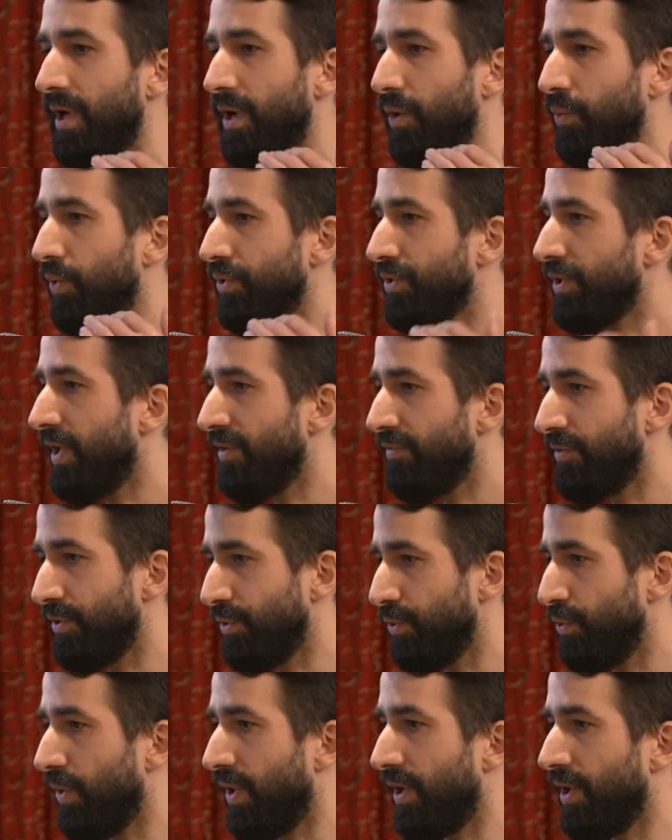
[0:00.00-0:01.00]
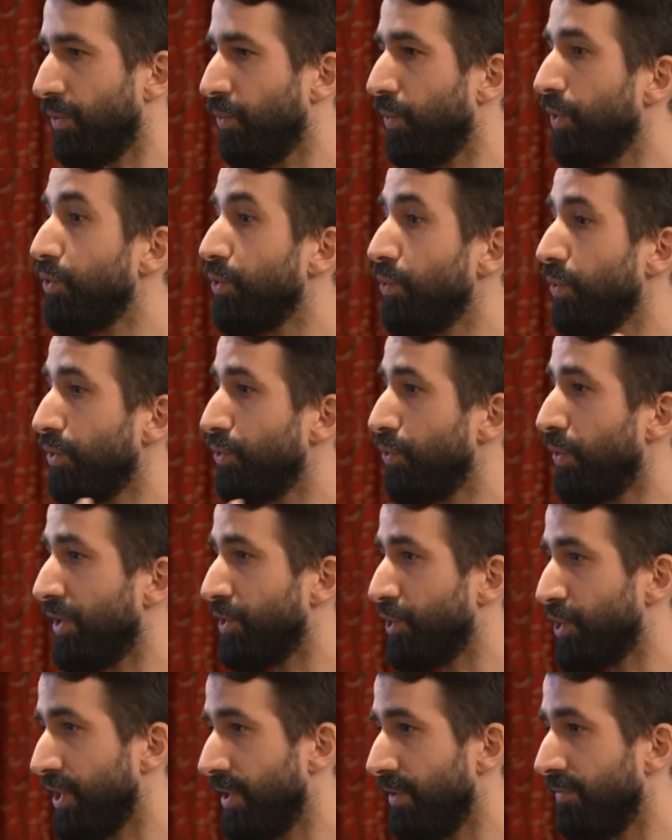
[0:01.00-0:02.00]
what level you are, what you want to
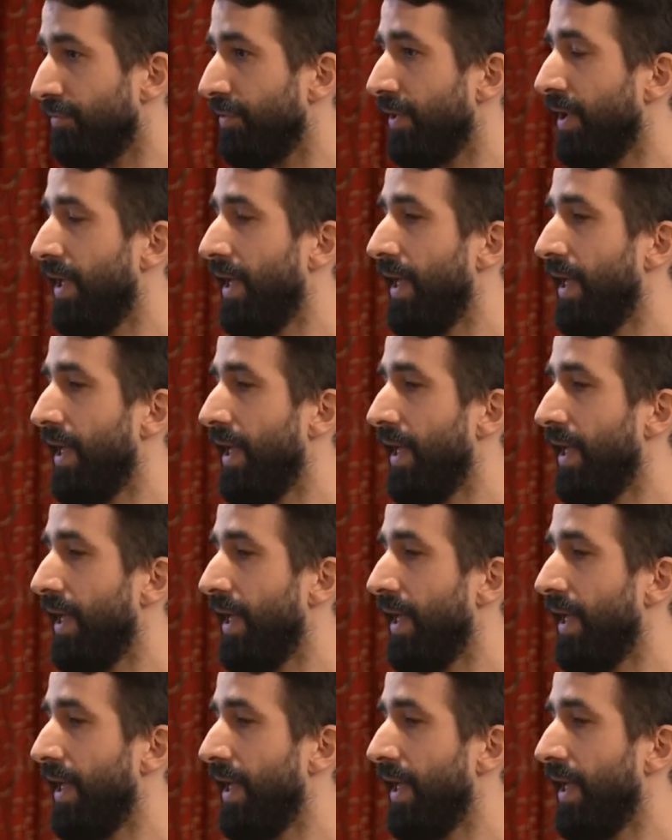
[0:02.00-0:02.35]
achieve,